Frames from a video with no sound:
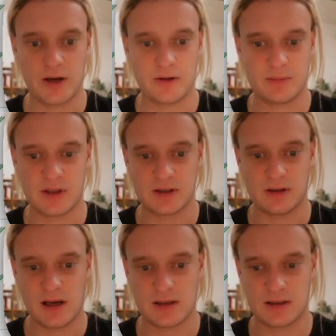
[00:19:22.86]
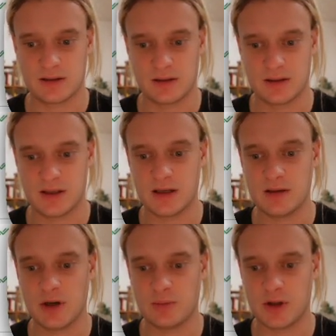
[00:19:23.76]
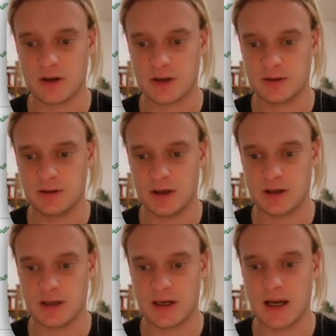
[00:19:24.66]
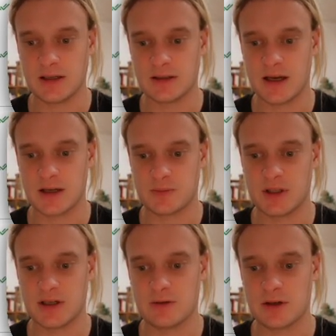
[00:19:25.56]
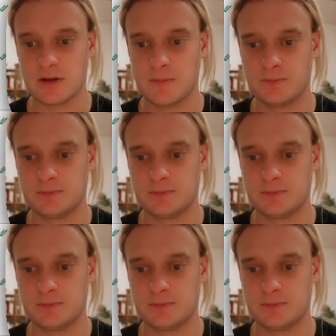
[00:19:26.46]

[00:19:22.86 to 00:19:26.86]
up this last send email block and add an attachment down here.